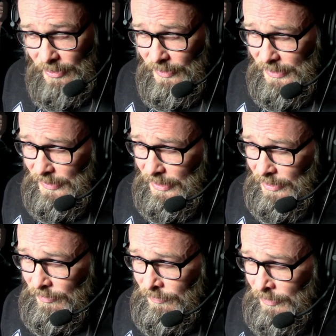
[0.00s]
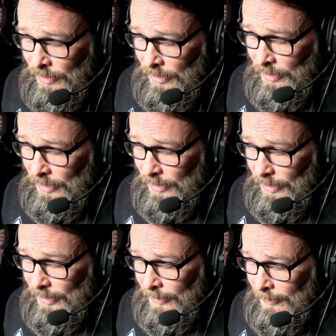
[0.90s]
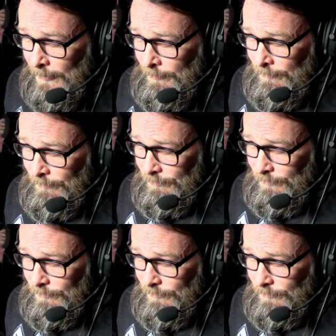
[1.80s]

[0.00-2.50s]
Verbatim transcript: Okay, things that I love. Um,